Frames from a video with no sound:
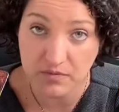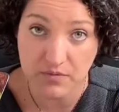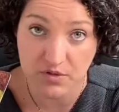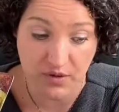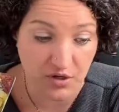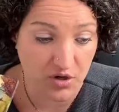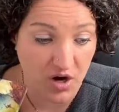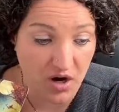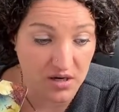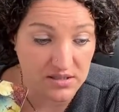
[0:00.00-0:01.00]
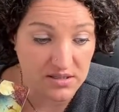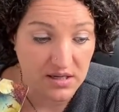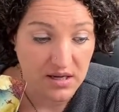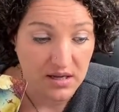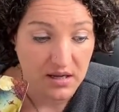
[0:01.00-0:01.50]
doing your cards,
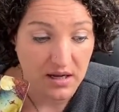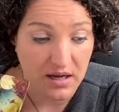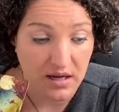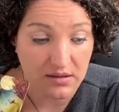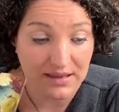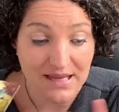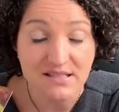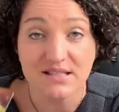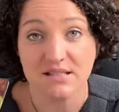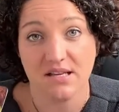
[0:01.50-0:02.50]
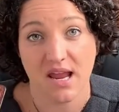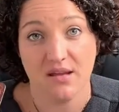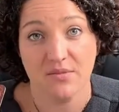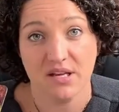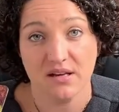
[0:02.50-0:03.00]
lessons came in,